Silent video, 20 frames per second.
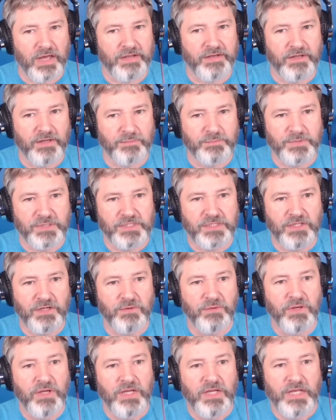up, and so
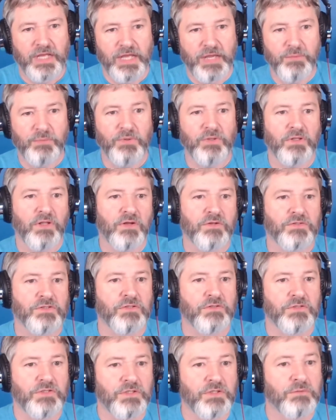it will also
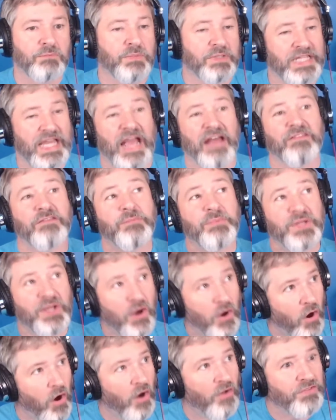do. But they have to be
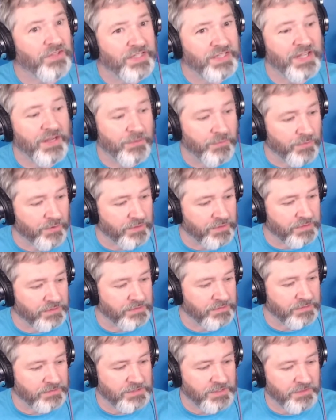on the network.
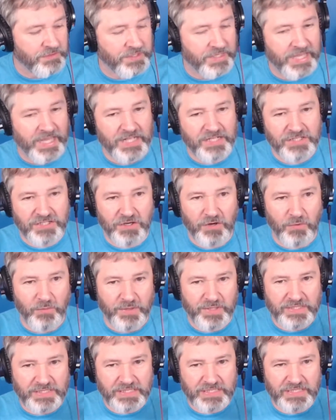So the catch
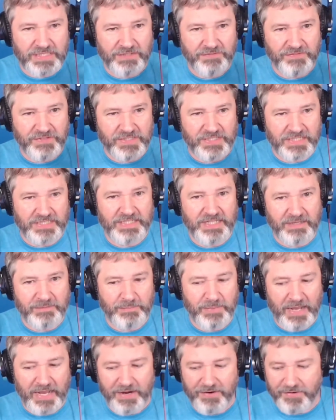always is if it's a dead
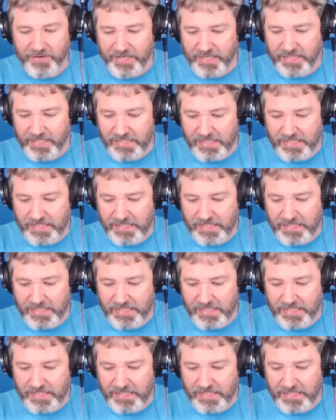battery,